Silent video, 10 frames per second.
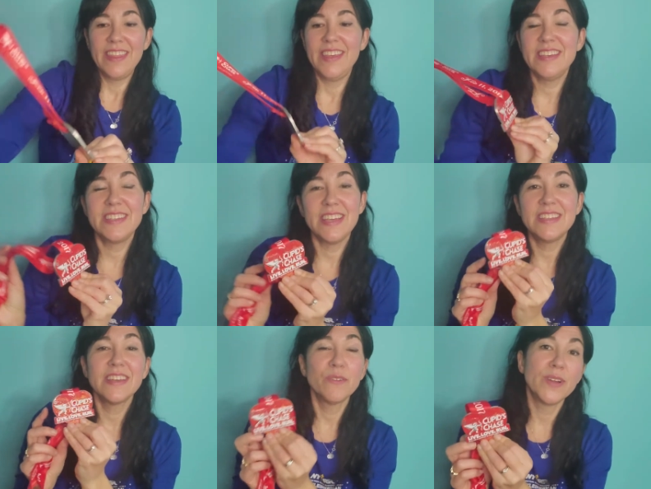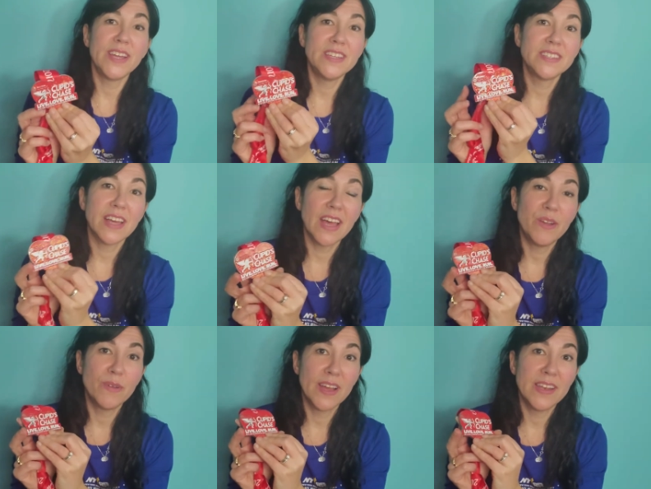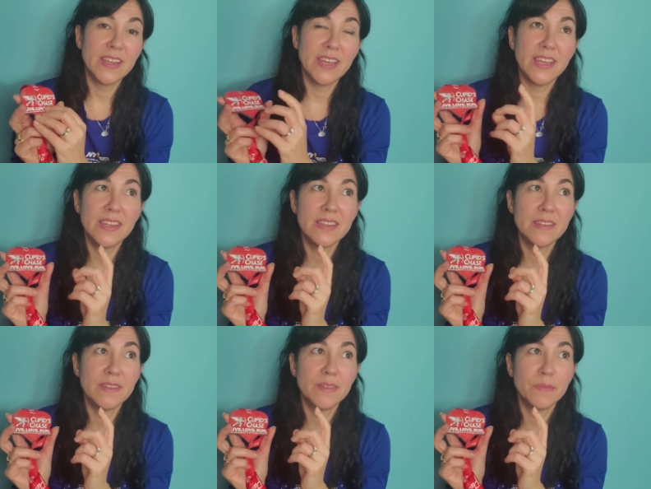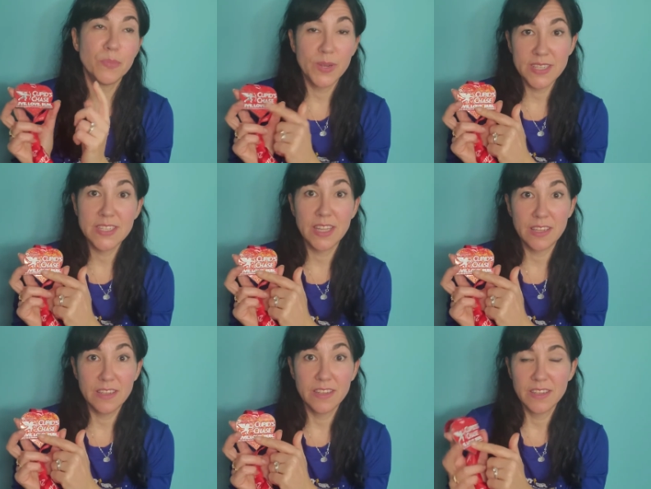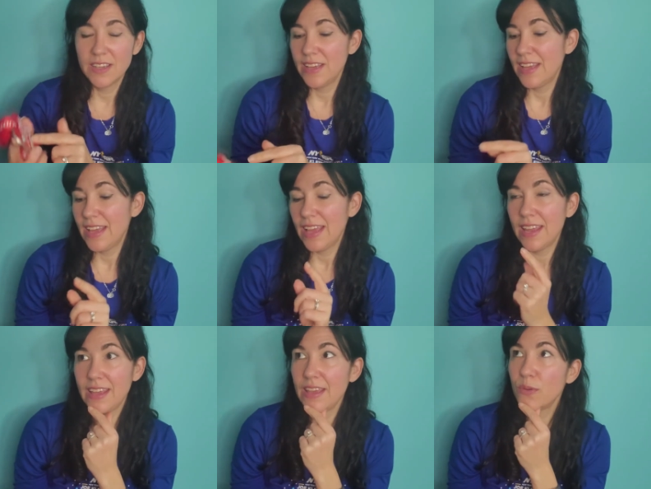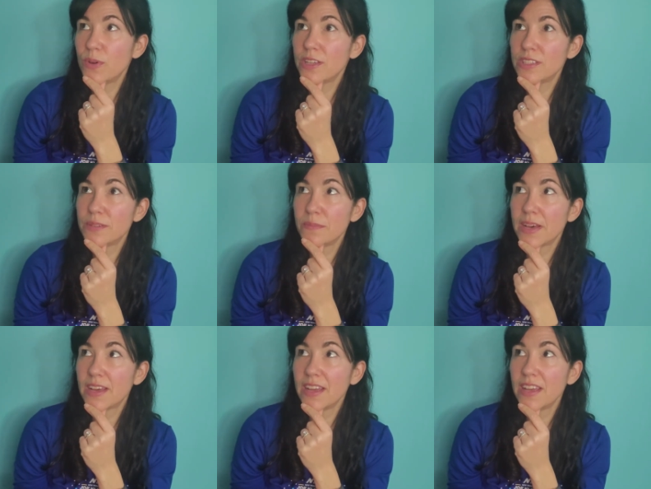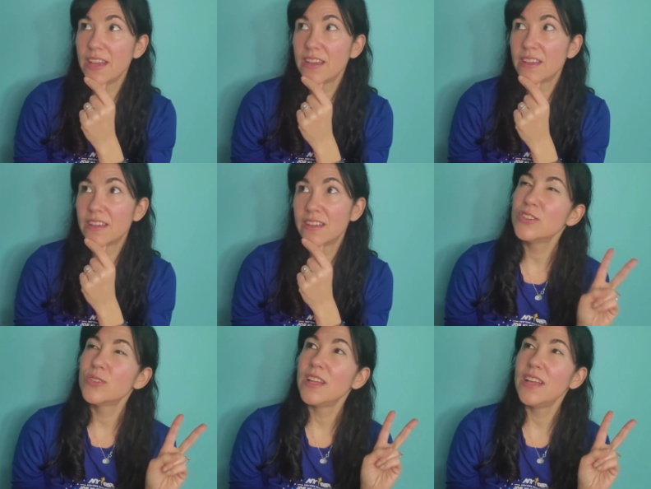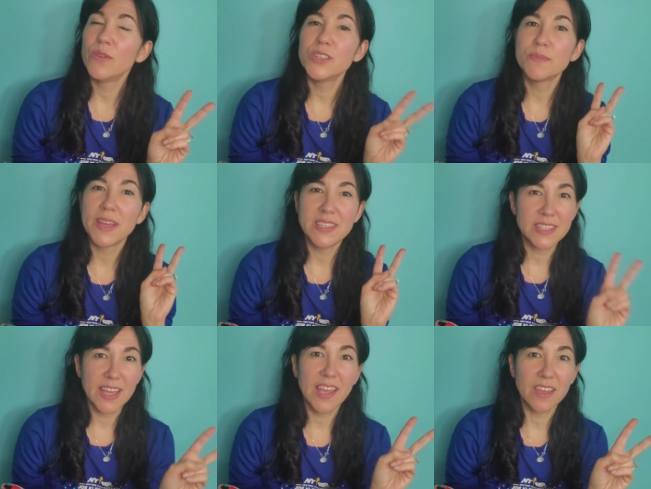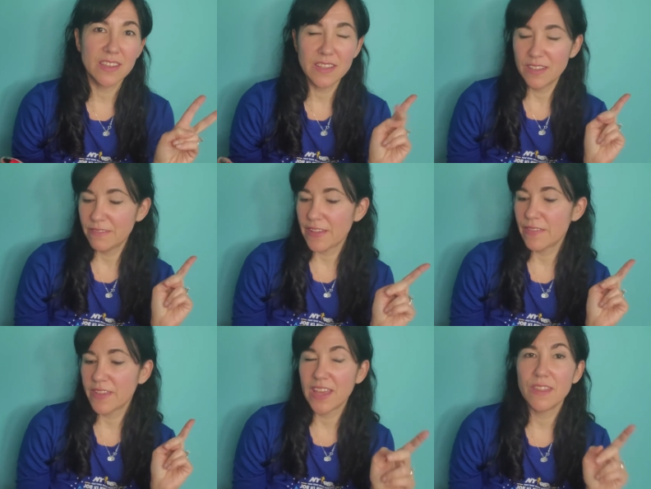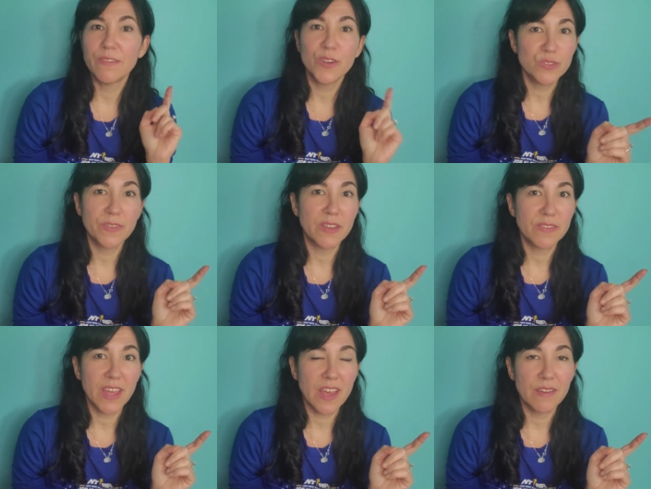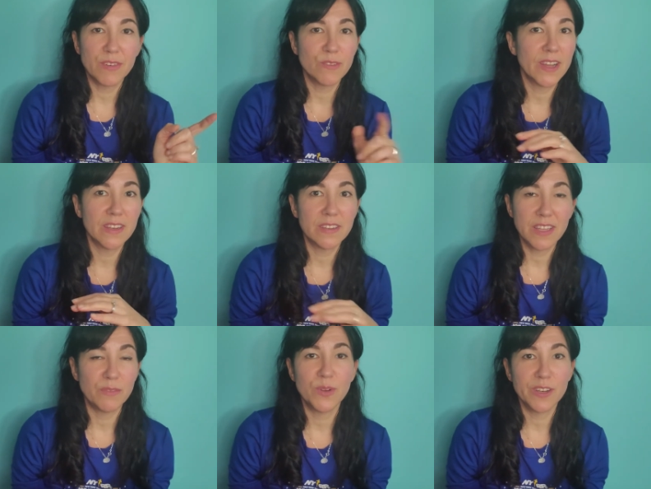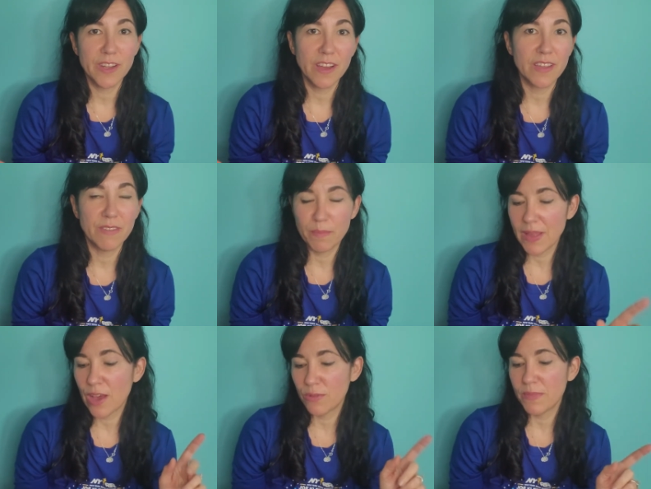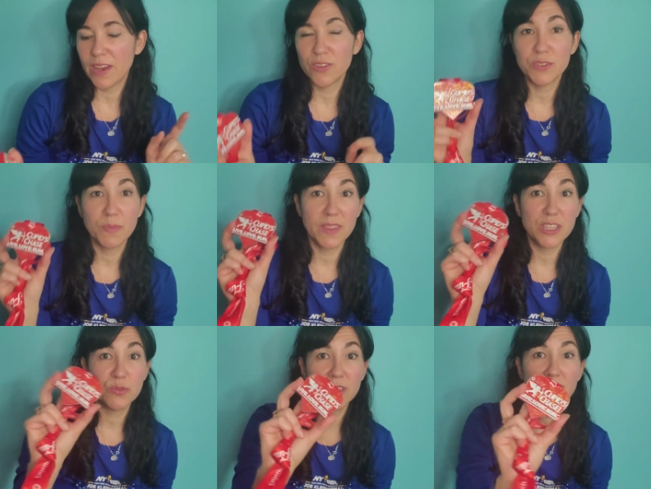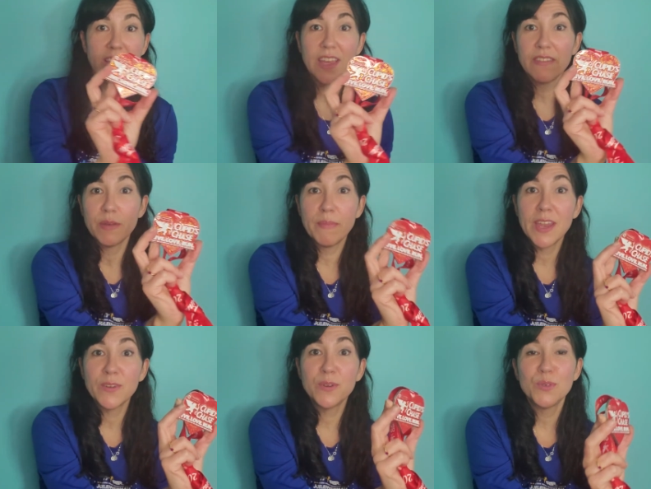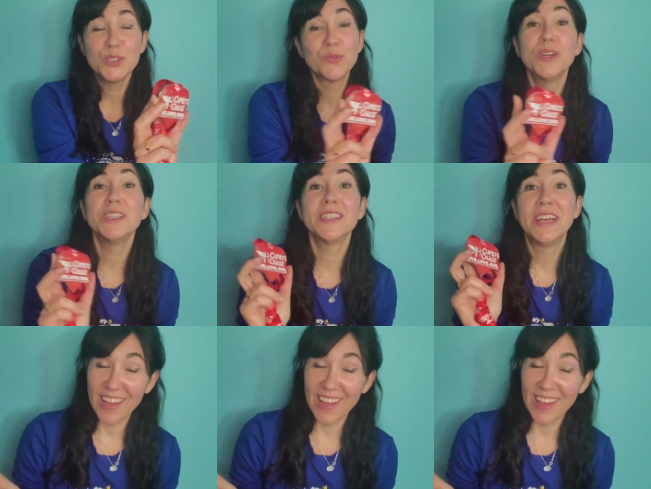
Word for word: This is a race I ran in Princeton and it was my, actually it was my second 5K. The first 5K I ever ran, they were not giving out medals, but this one they gave a medal, which was,